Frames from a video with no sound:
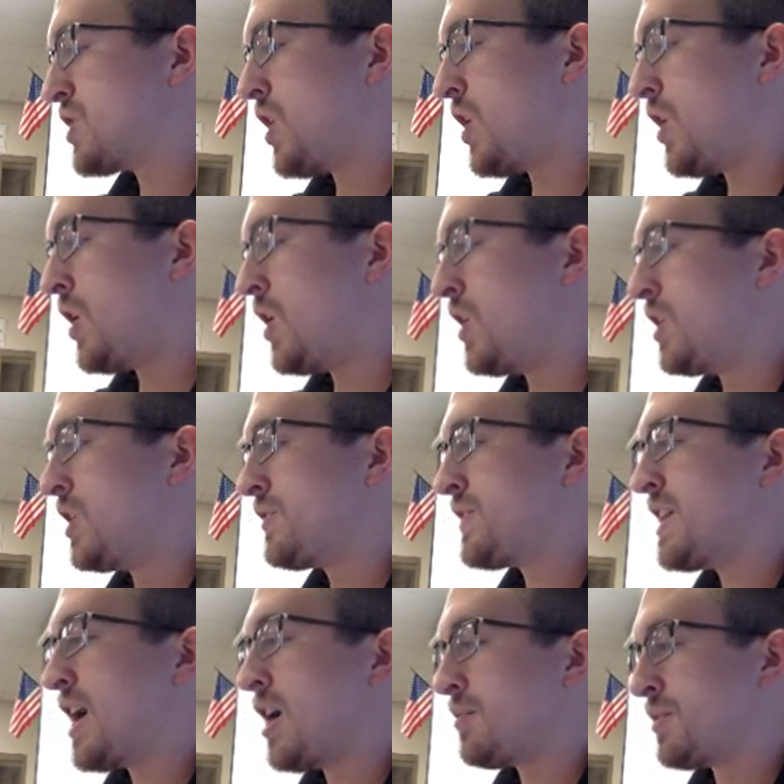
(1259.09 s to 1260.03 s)
all of
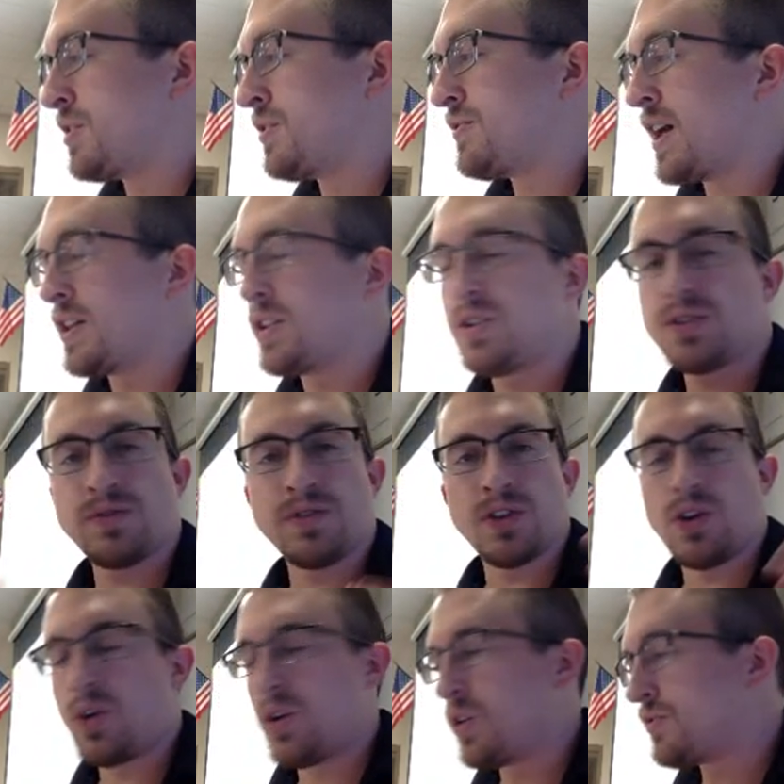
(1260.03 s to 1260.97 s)
the output values for
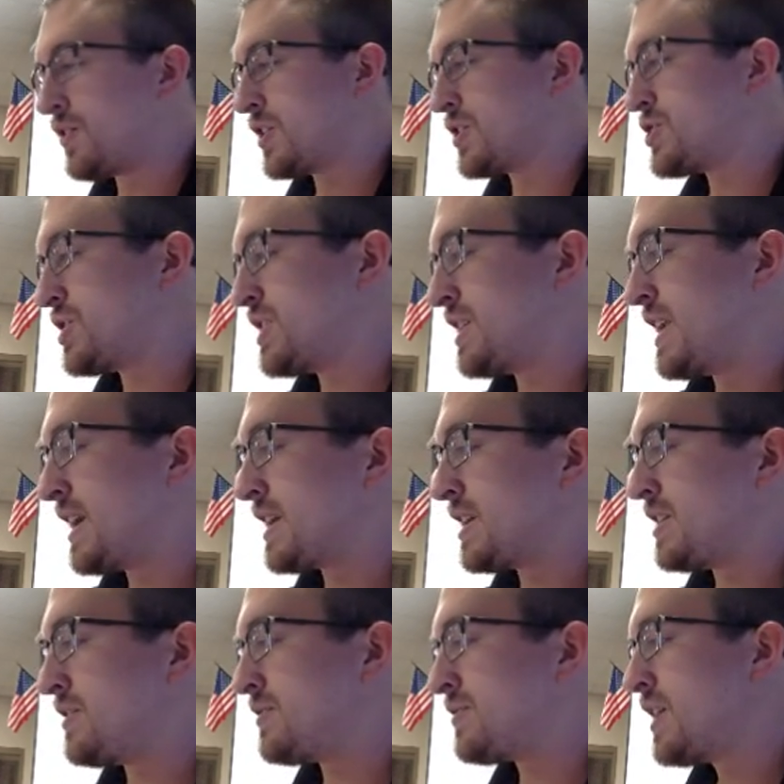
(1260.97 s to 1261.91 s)
the whole function to
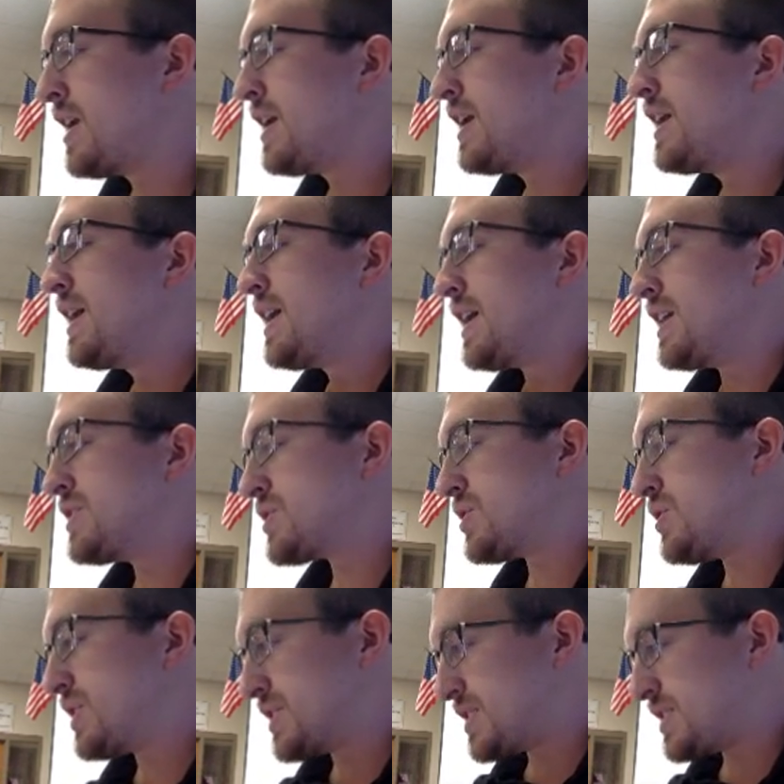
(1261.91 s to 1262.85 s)
negative. And so
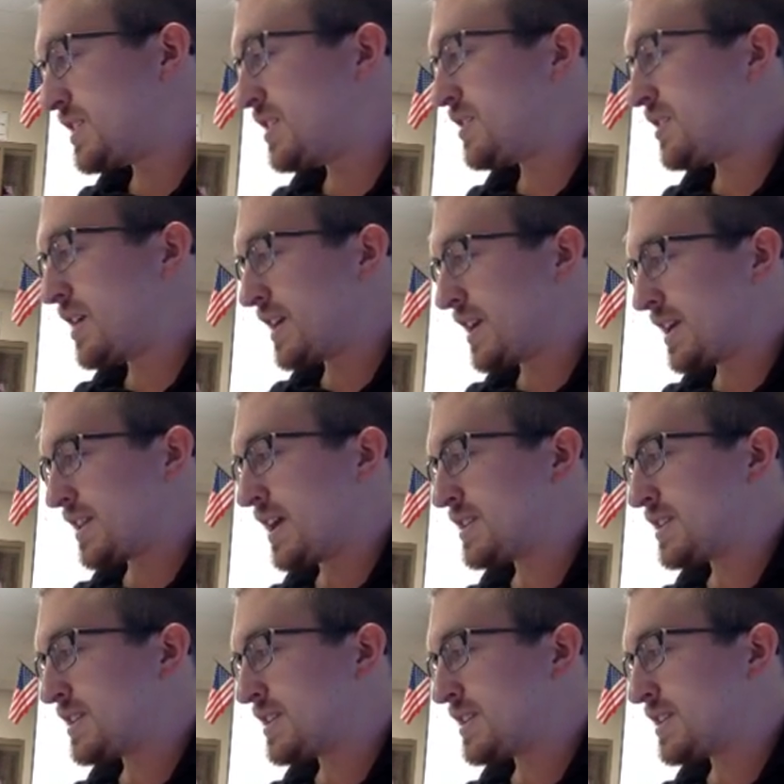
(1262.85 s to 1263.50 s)
you can see here I get that